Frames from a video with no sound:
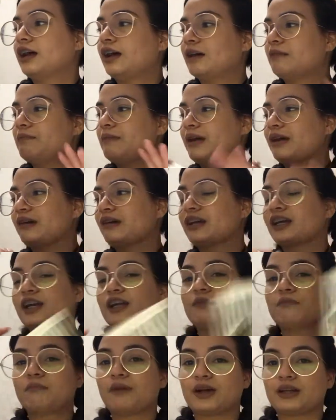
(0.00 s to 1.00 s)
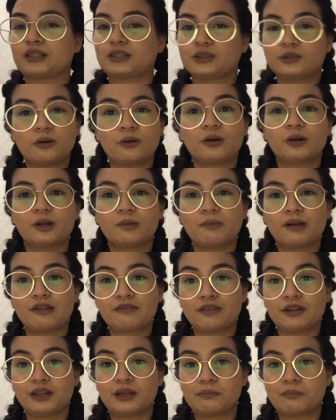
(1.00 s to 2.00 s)
American Pastoral by
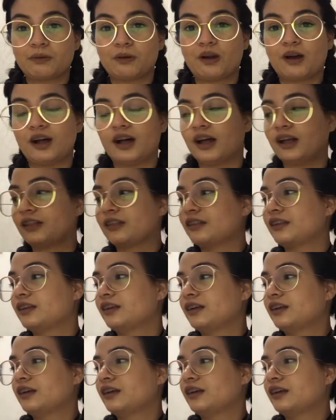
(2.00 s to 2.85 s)
Philip Roth,